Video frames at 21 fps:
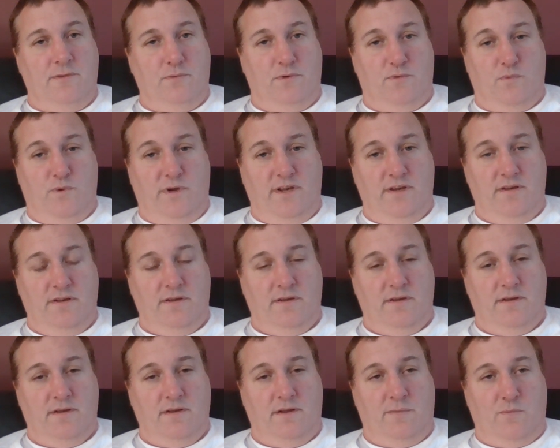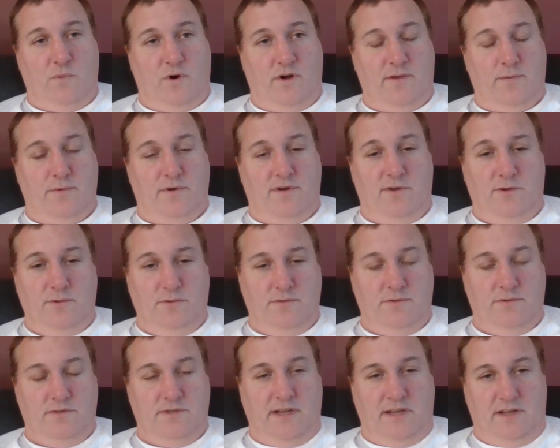you would win and why you would
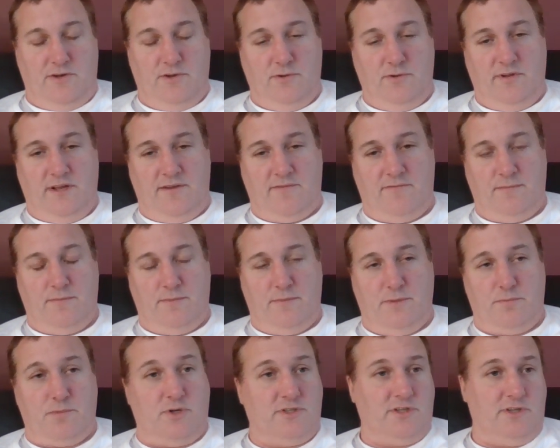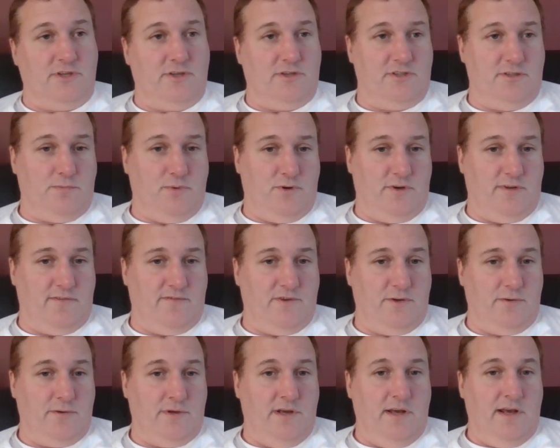lose, and you do that from the prosecution point of
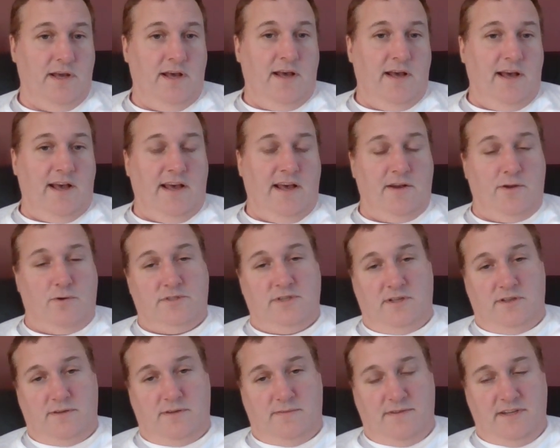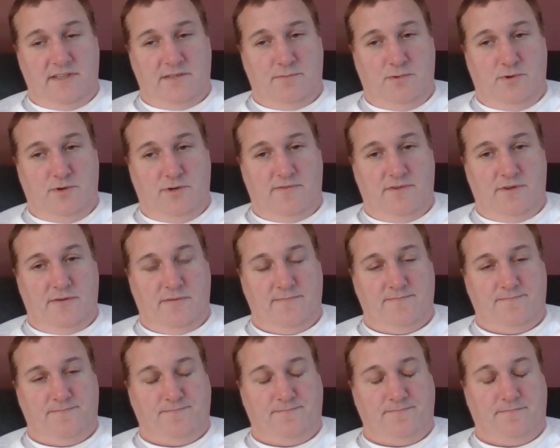view and also the defence point of view.
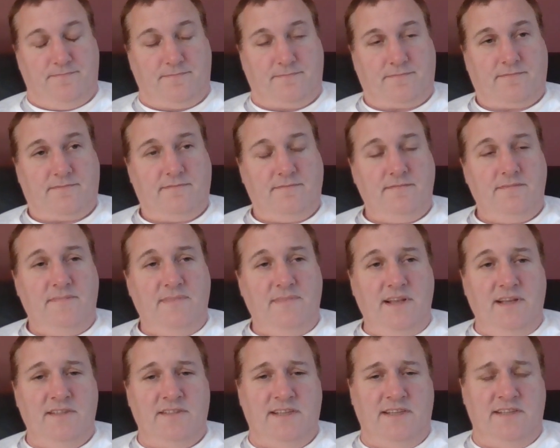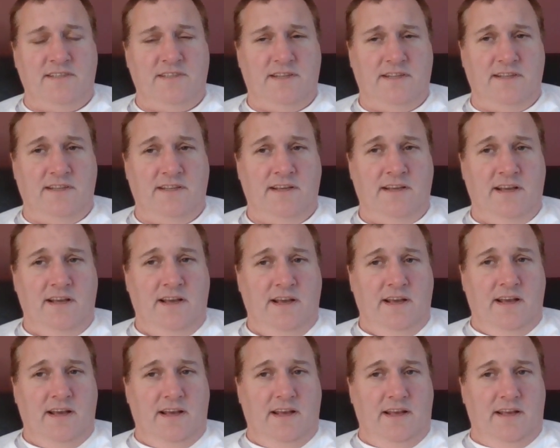Essentially,
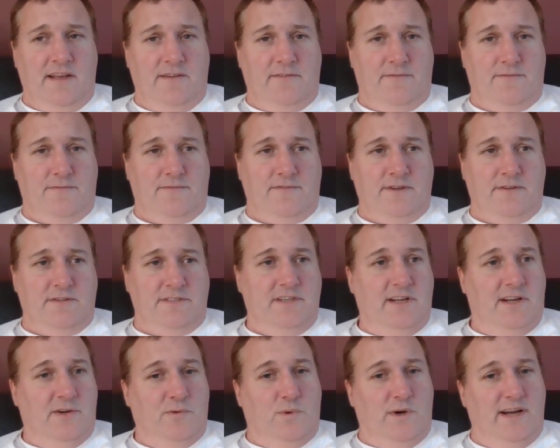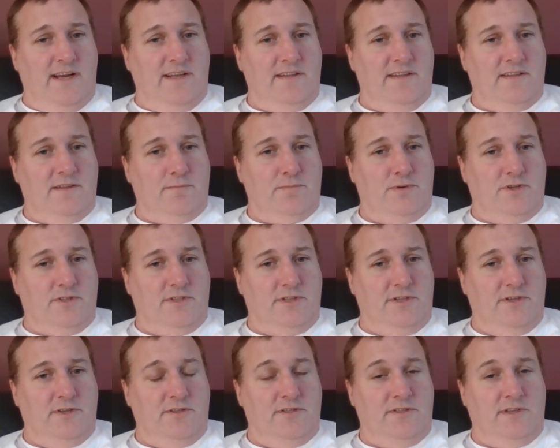if there is no way that the
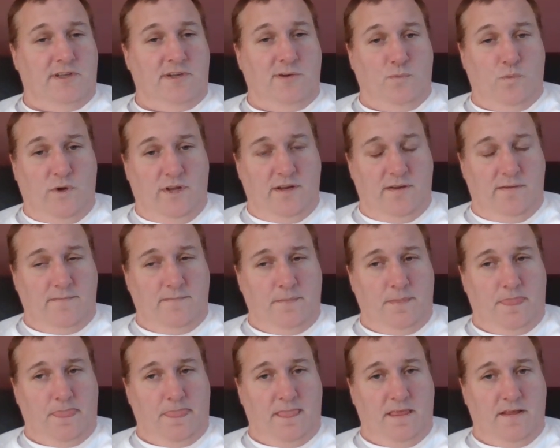prosecution can win,